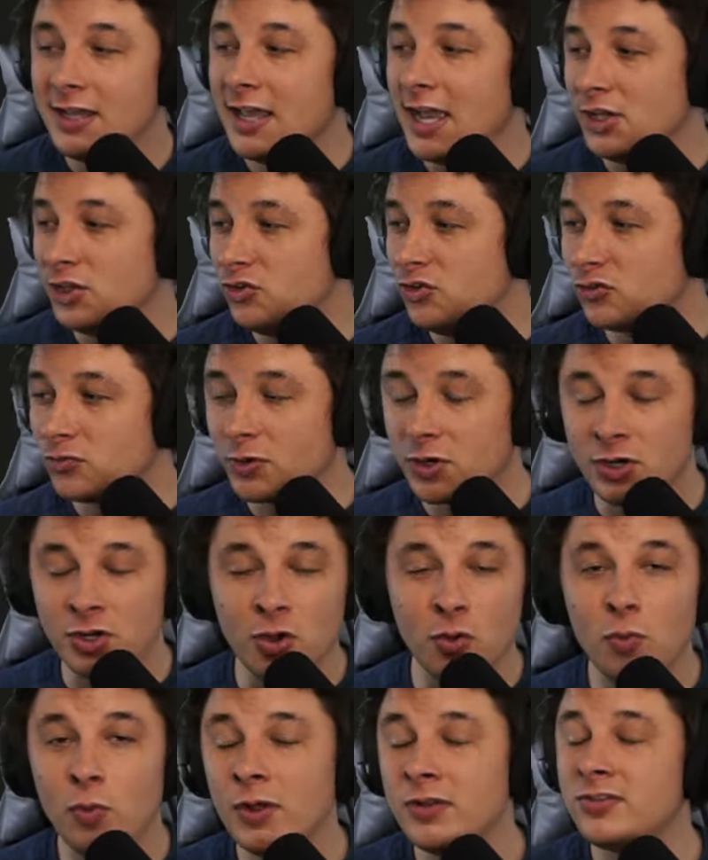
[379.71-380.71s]
And you just want to know
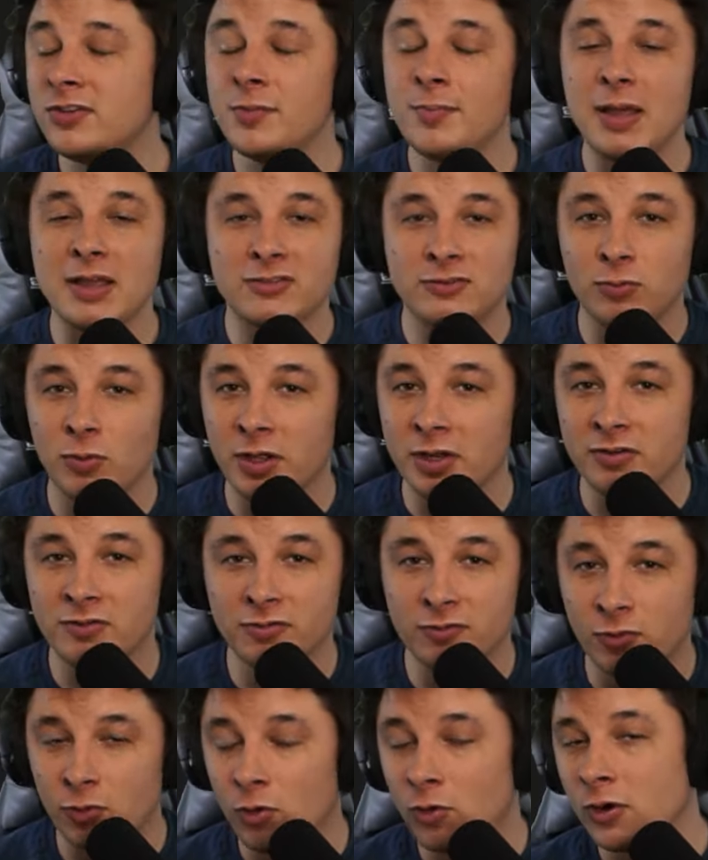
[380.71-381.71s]
what's the best one
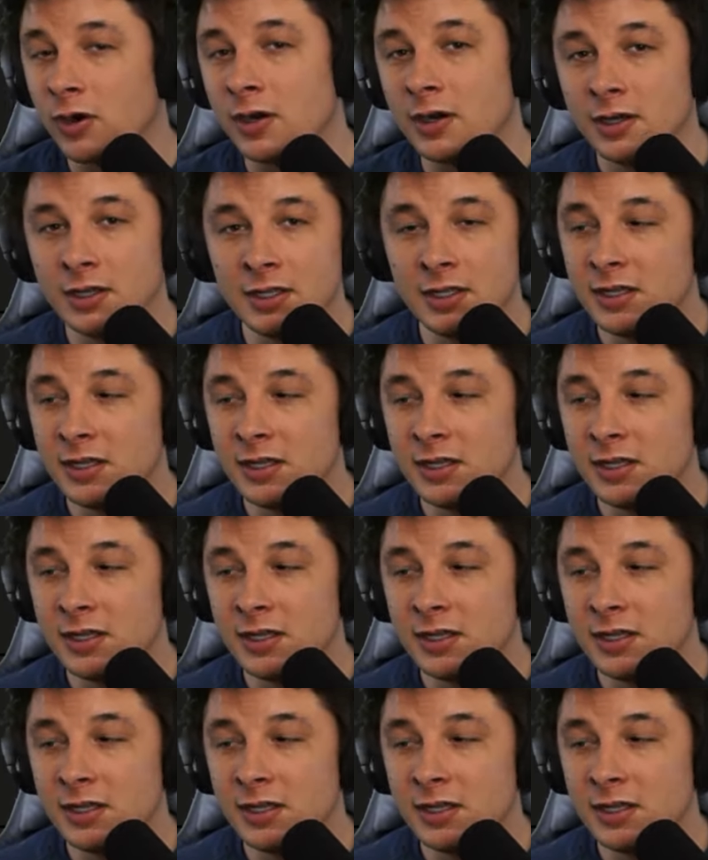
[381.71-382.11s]
for